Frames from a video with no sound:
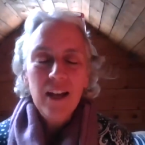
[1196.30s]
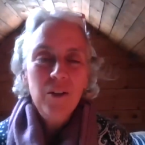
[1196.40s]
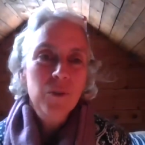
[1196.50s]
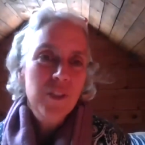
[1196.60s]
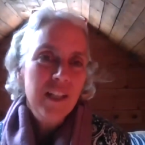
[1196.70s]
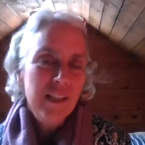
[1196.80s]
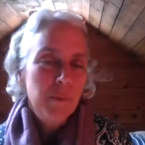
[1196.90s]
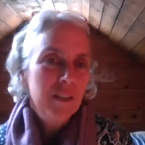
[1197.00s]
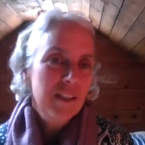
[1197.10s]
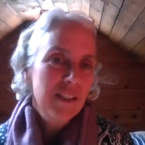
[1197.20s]
à cause de
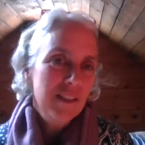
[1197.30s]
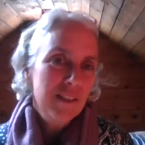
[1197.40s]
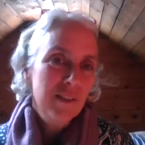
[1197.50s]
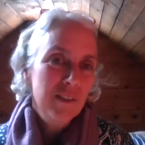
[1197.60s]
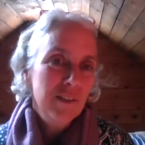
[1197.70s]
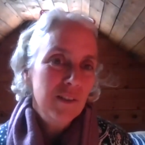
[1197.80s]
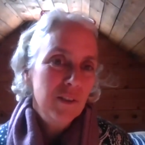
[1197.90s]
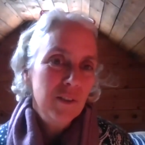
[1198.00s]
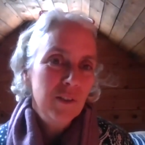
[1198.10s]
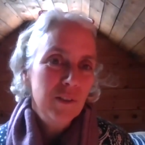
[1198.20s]
l'expertise de,
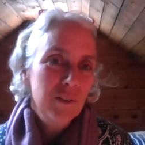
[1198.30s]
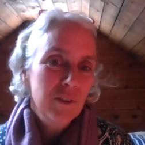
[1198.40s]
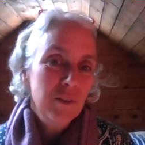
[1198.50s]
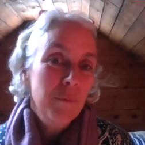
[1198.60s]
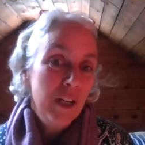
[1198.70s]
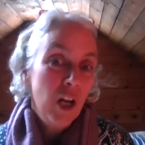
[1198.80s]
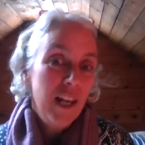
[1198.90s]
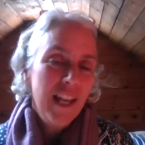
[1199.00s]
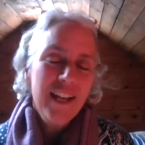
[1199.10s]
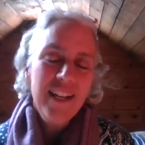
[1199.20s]
de, de mes
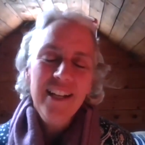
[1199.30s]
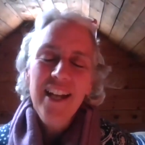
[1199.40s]
collègues.